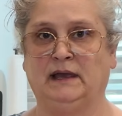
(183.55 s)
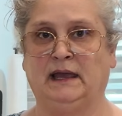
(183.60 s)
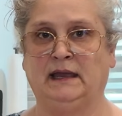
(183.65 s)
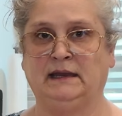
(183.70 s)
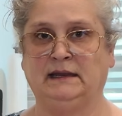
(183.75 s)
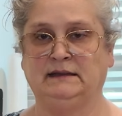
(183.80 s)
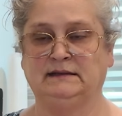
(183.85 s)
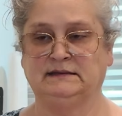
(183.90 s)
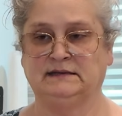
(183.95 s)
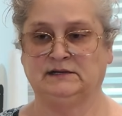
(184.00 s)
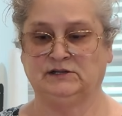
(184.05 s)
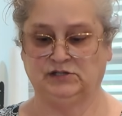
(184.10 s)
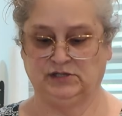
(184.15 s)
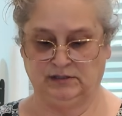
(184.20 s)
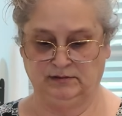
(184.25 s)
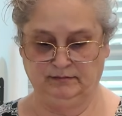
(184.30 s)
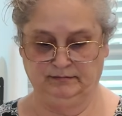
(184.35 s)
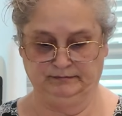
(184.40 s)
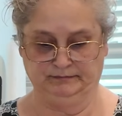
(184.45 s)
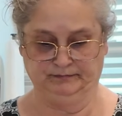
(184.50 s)
canning
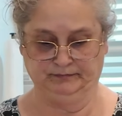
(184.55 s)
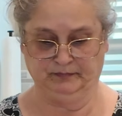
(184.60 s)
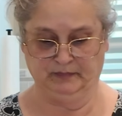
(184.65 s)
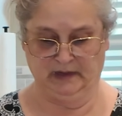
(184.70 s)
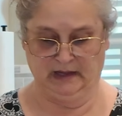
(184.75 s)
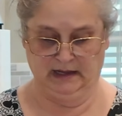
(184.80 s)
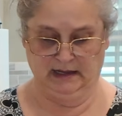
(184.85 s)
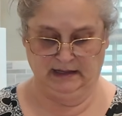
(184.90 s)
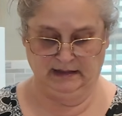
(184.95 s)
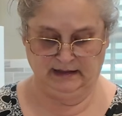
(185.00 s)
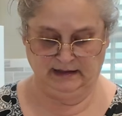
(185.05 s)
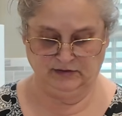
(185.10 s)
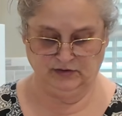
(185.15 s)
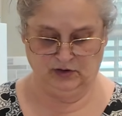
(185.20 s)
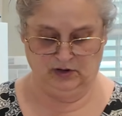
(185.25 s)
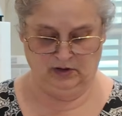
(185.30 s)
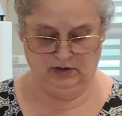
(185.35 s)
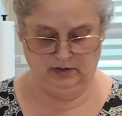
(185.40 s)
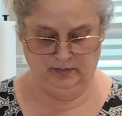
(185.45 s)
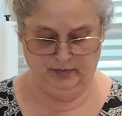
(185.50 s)
session. These are
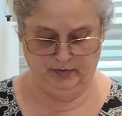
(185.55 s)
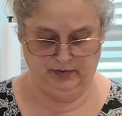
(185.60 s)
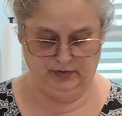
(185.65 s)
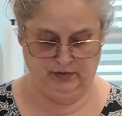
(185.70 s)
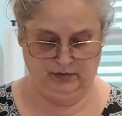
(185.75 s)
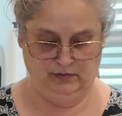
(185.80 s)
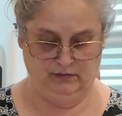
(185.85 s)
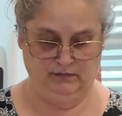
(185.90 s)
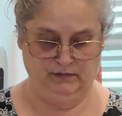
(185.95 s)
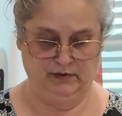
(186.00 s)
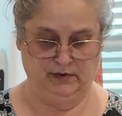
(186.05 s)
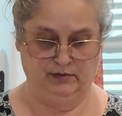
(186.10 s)
all approved